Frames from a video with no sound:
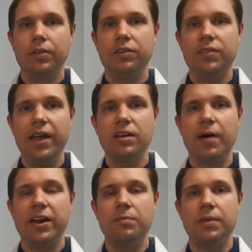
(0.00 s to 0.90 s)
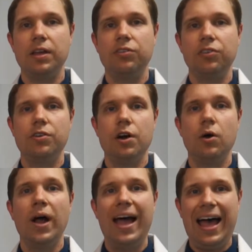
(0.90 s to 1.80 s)
The second item is to
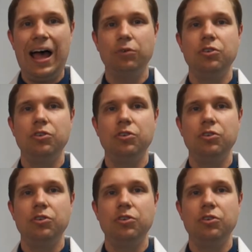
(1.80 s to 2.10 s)
know how